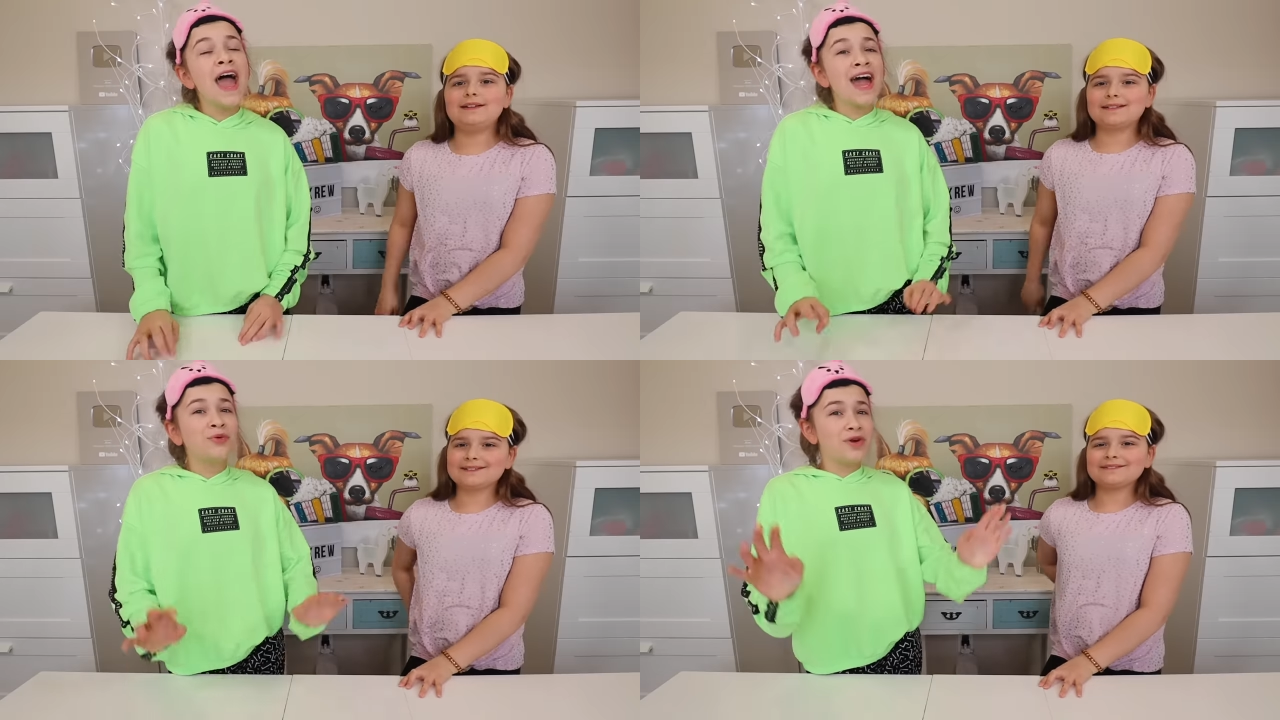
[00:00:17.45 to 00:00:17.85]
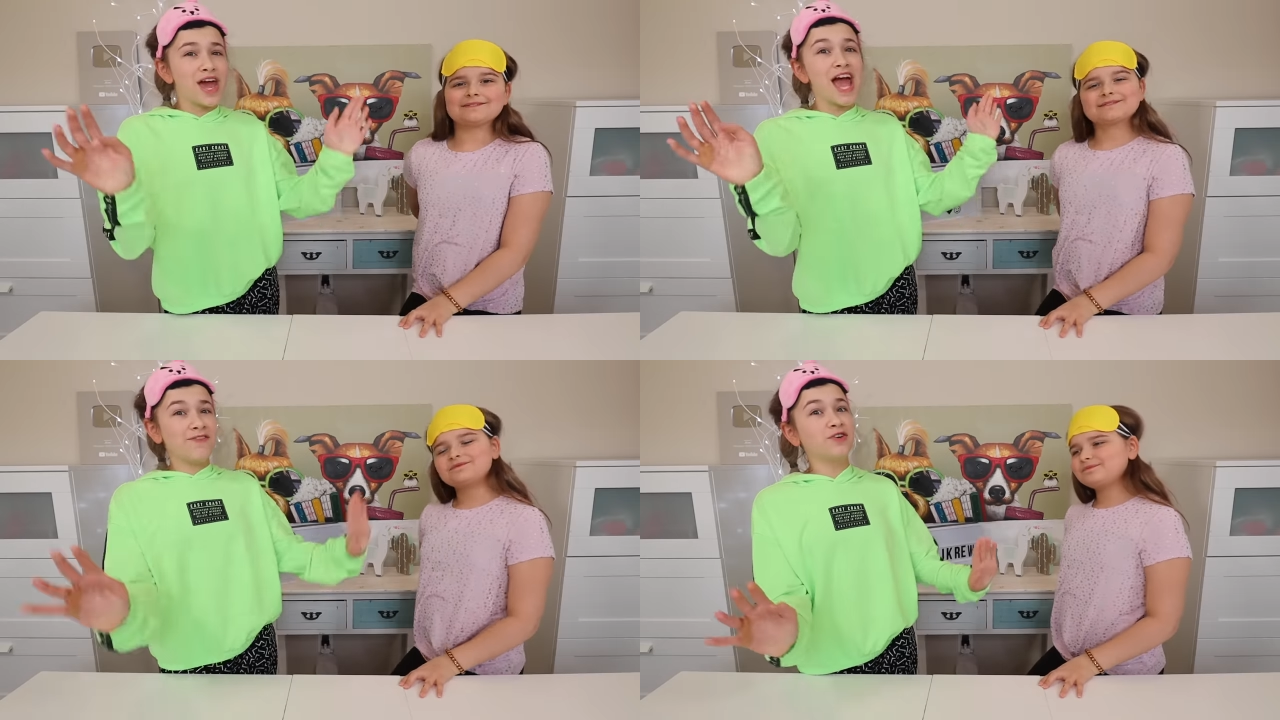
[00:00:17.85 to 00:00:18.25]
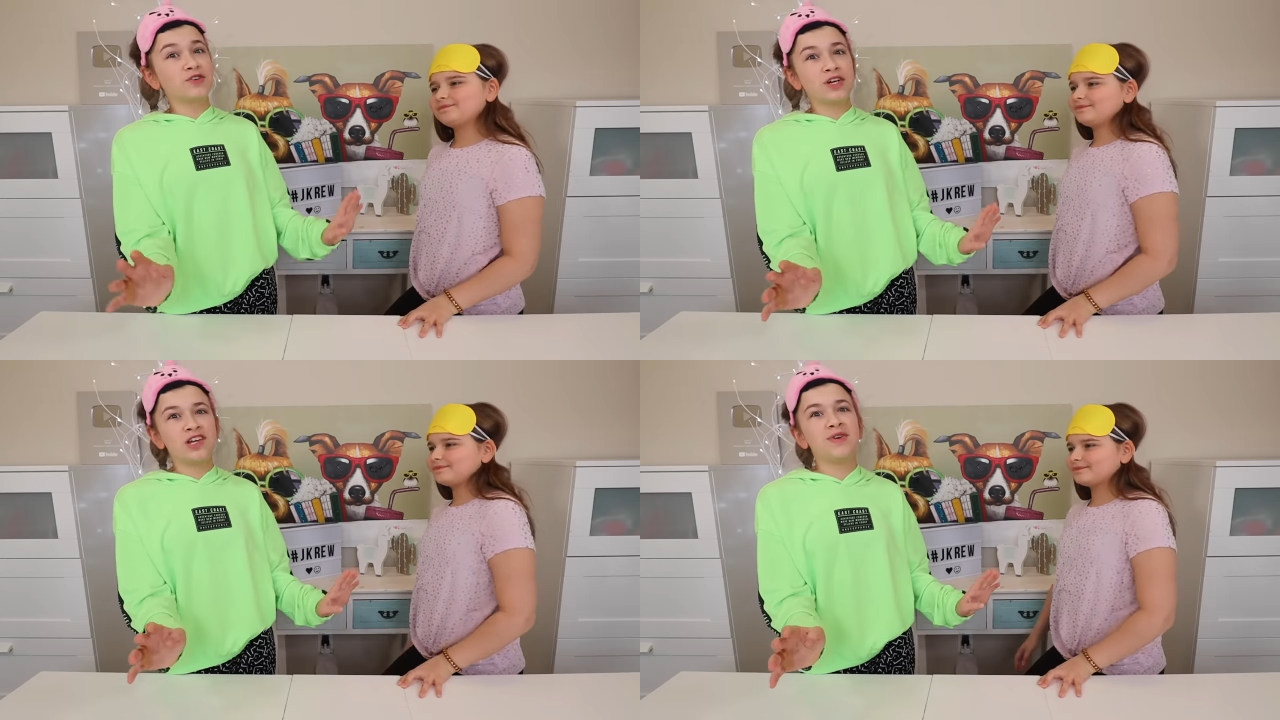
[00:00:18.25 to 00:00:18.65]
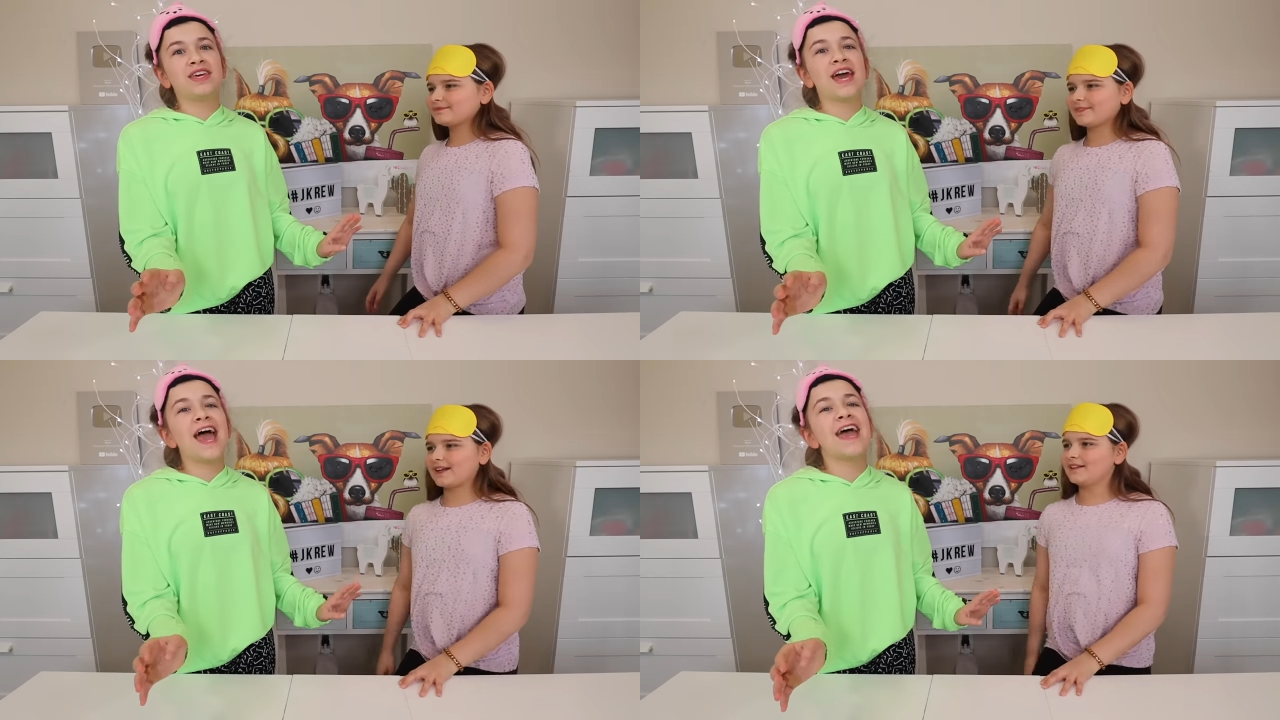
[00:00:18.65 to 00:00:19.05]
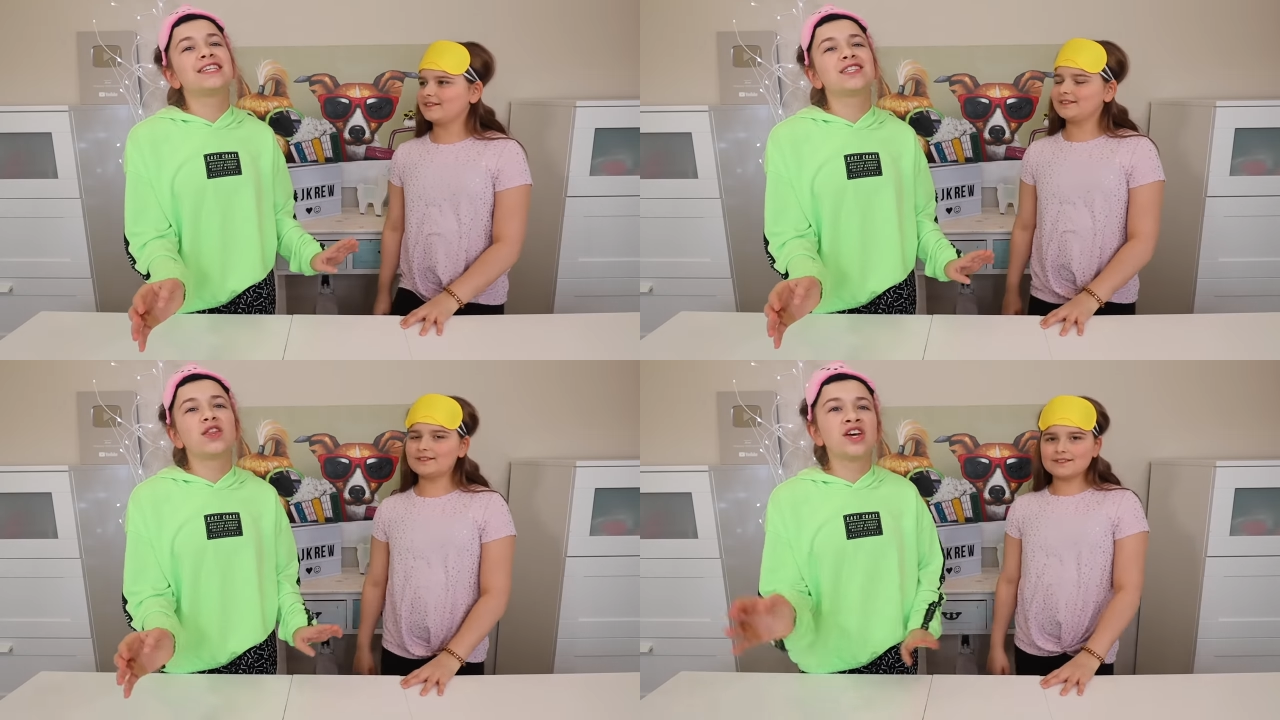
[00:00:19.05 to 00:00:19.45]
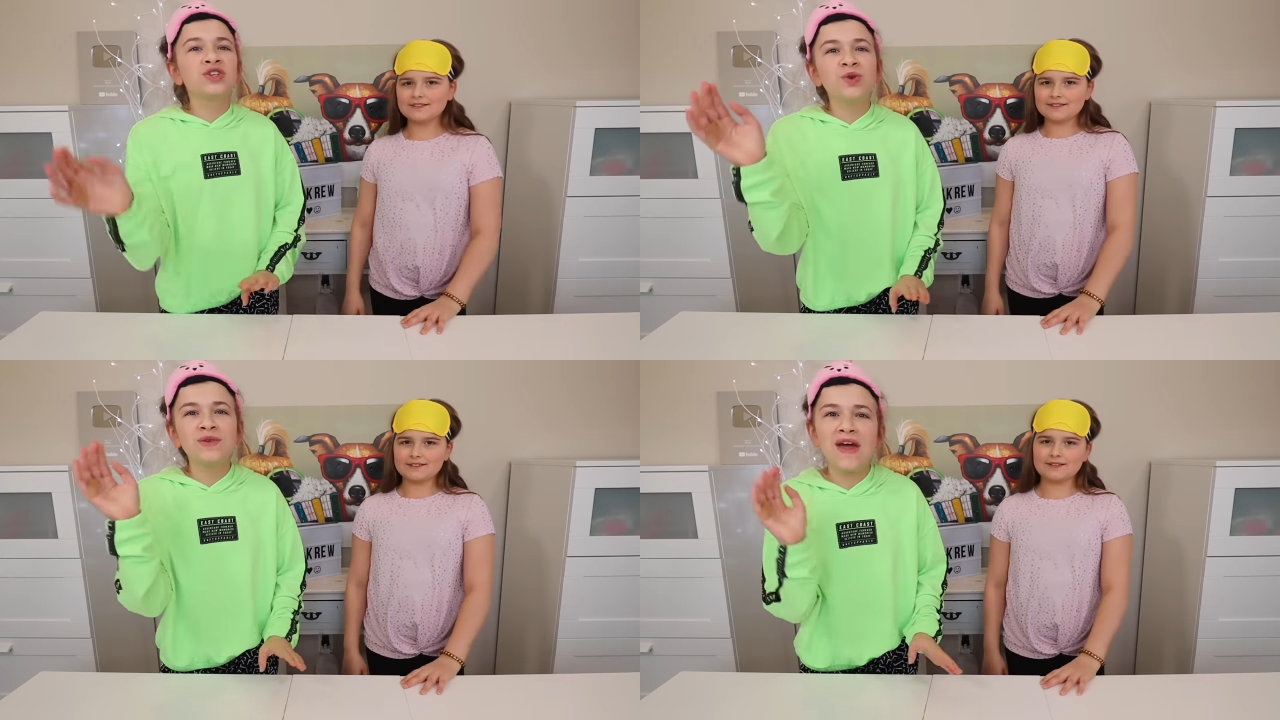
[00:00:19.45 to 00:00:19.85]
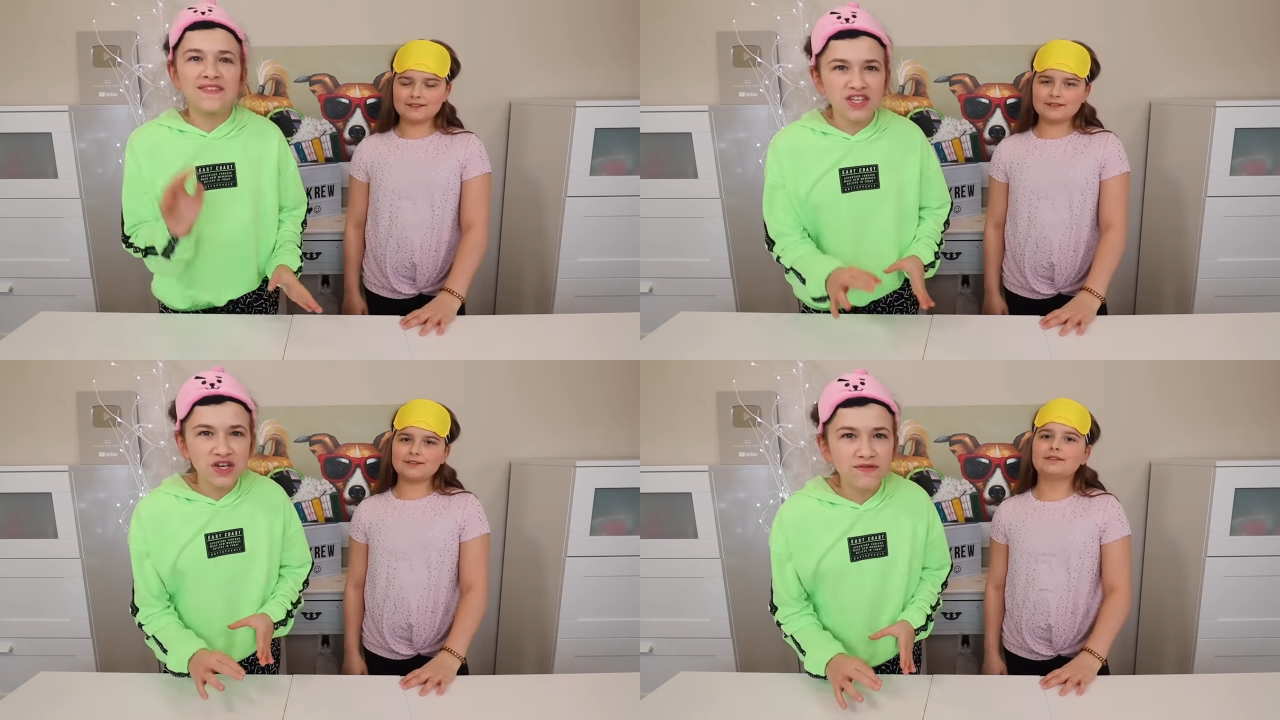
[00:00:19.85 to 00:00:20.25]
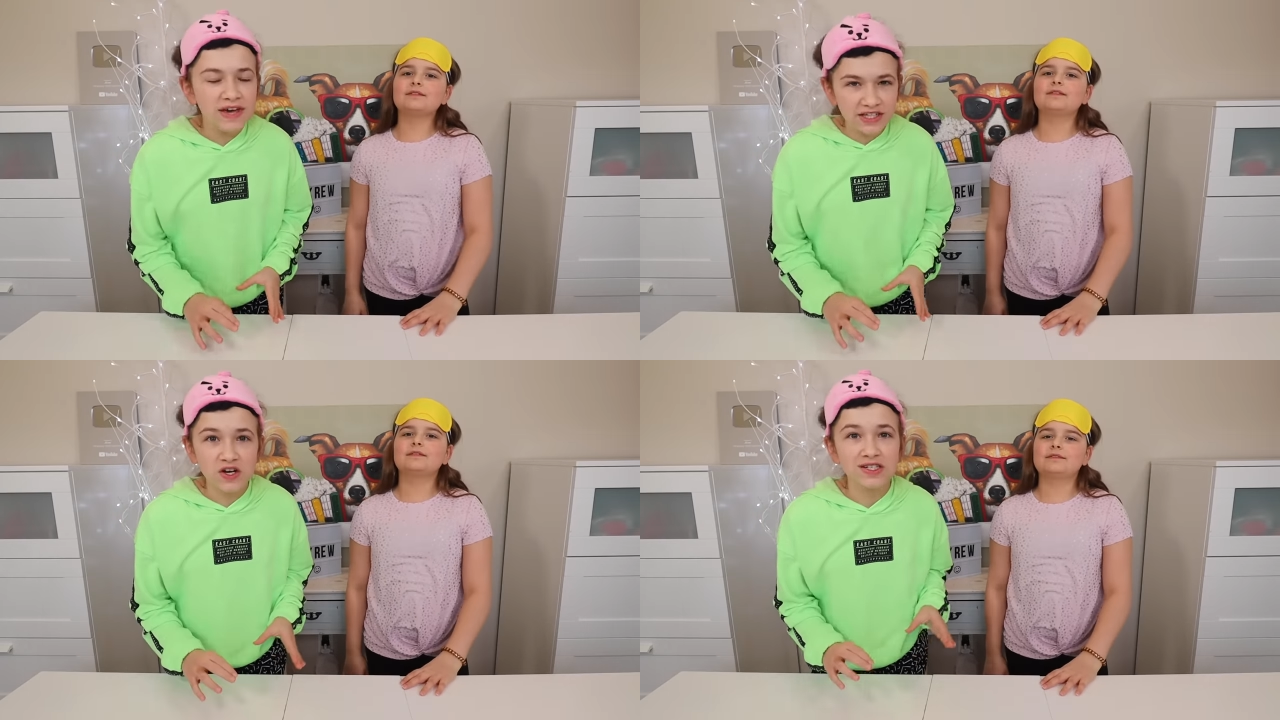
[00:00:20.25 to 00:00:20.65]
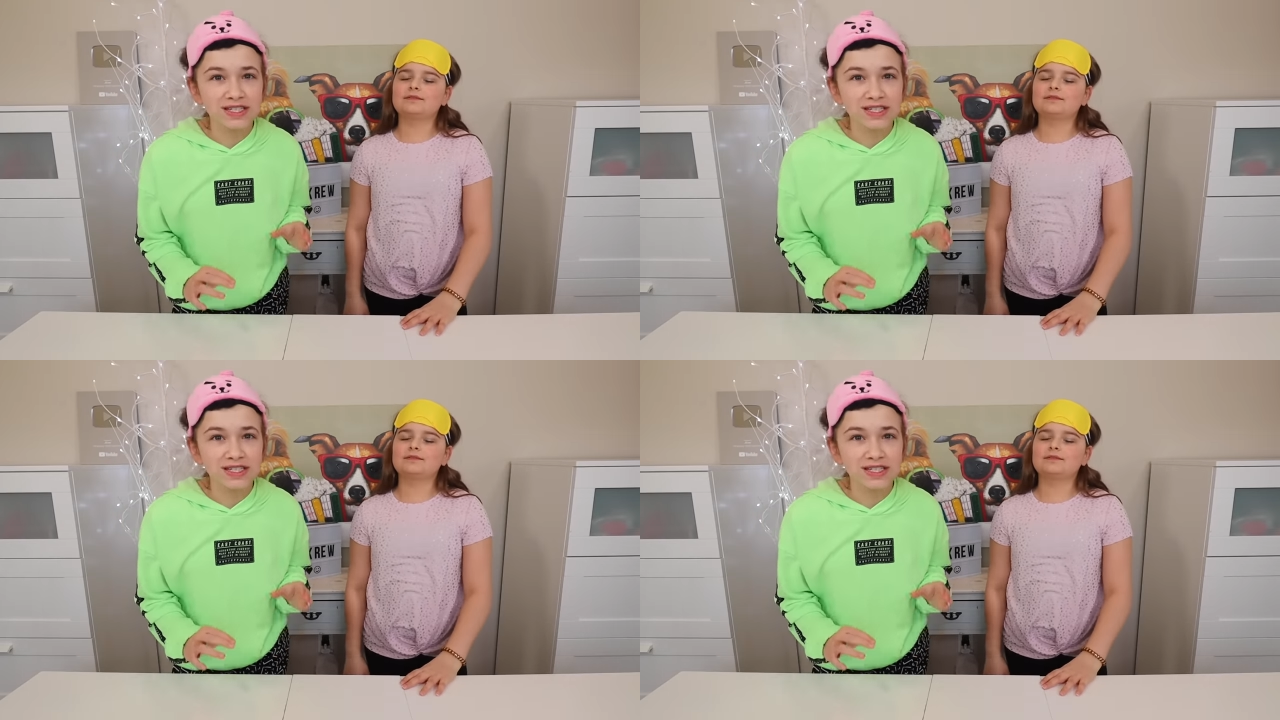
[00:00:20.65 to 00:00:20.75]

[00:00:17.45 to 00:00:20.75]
Speaker 1: And whatever ingredient we get is the ingredient we have to fix our